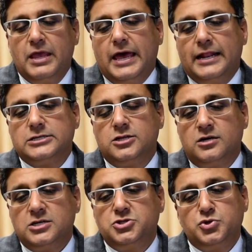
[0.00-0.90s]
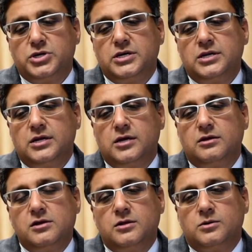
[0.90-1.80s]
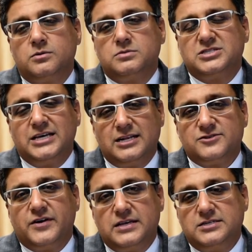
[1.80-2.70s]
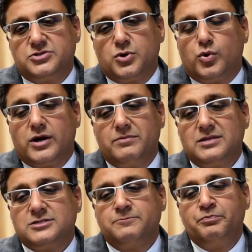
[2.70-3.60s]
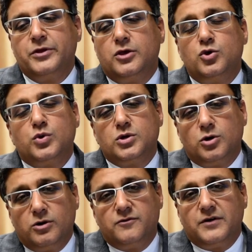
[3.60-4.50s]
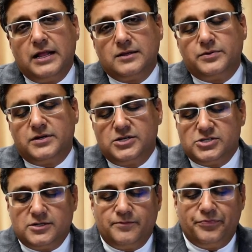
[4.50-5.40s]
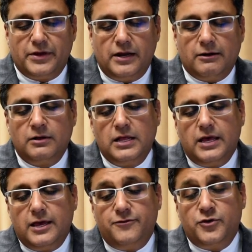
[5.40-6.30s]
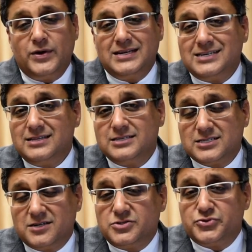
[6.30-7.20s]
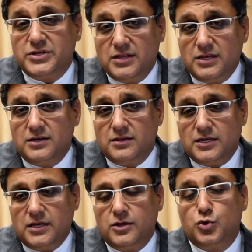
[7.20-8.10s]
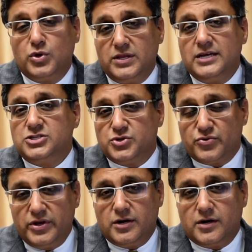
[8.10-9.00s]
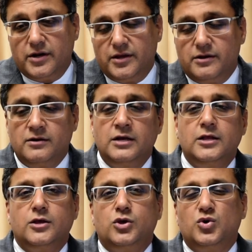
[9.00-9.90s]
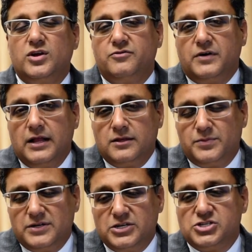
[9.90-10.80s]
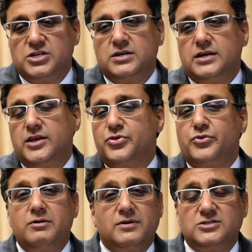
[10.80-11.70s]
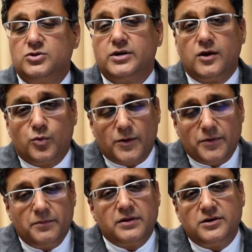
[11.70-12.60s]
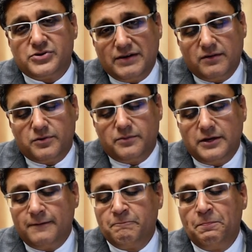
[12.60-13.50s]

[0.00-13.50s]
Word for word: And as long as you can, you know, satisfy these requirements, you can go ahead and file the petition. Now, if you entered this country legally, you can get your green card here. You can file the petition. In three months, you get a work permit and travel permit.